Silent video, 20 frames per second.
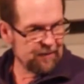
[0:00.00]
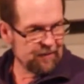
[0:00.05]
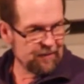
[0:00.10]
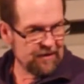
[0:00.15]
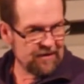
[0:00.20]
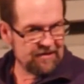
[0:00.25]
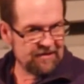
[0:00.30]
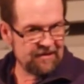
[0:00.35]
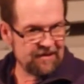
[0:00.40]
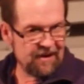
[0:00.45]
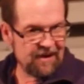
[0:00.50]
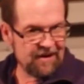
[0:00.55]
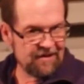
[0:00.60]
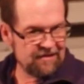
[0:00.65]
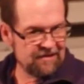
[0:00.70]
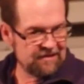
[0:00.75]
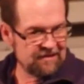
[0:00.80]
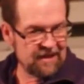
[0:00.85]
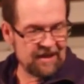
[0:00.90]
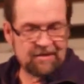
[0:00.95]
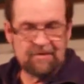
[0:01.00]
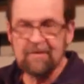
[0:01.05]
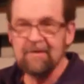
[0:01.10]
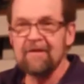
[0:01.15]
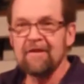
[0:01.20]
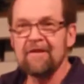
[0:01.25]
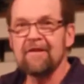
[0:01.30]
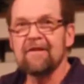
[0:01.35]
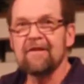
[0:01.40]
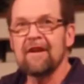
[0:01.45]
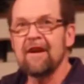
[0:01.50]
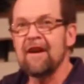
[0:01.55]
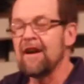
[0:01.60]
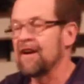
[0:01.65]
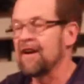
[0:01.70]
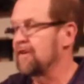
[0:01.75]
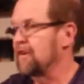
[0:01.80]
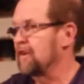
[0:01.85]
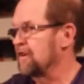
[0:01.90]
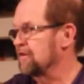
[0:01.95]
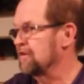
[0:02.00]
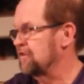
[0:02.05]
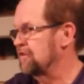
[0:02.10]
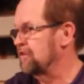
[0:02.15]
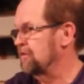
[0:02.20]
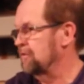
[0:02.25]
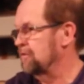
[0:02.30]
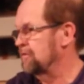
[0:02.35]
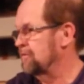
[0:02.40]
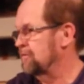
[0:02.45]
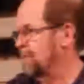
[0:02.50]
racing cars, etc. are here too.